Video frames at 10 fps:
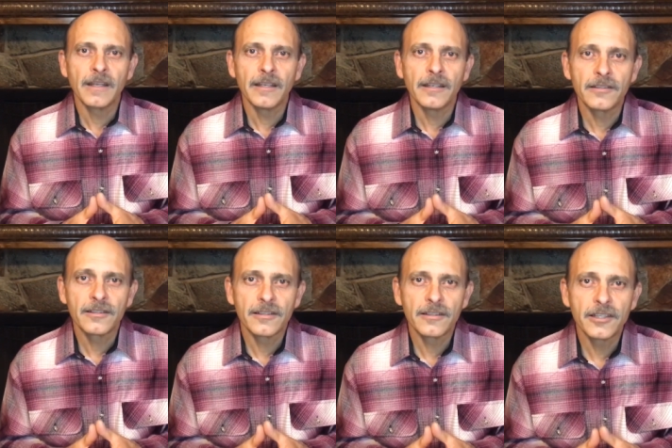
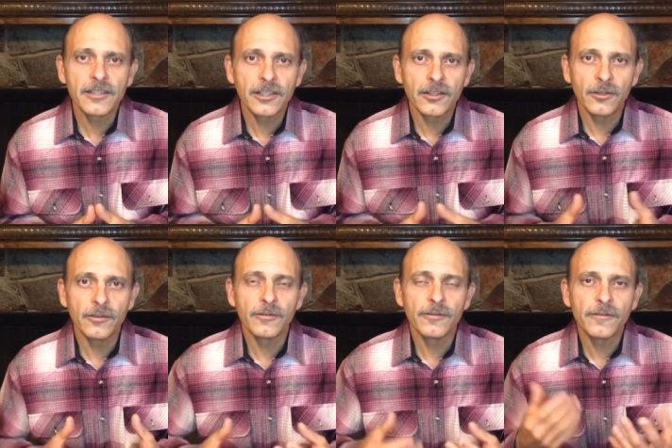is just that
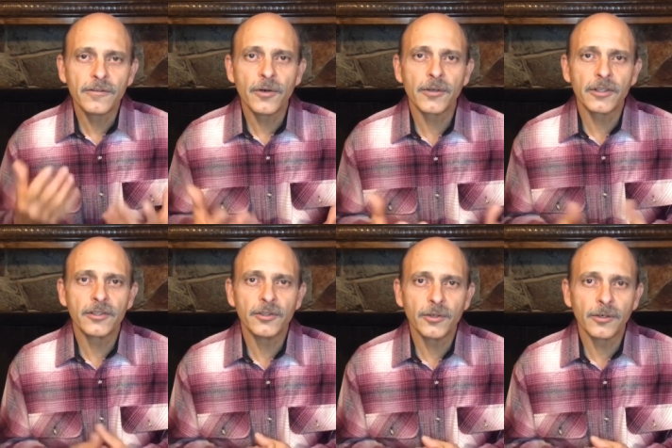you
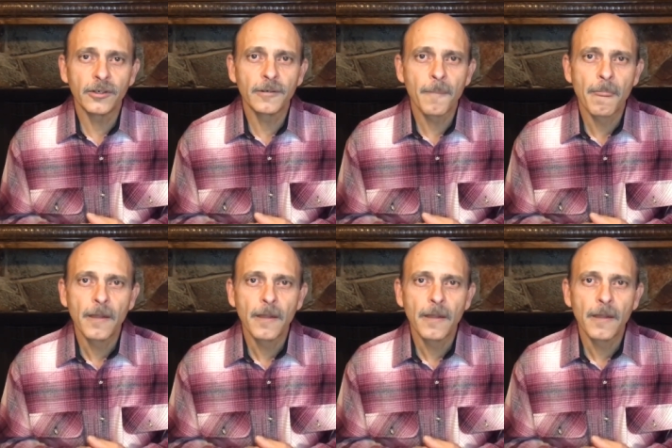focus your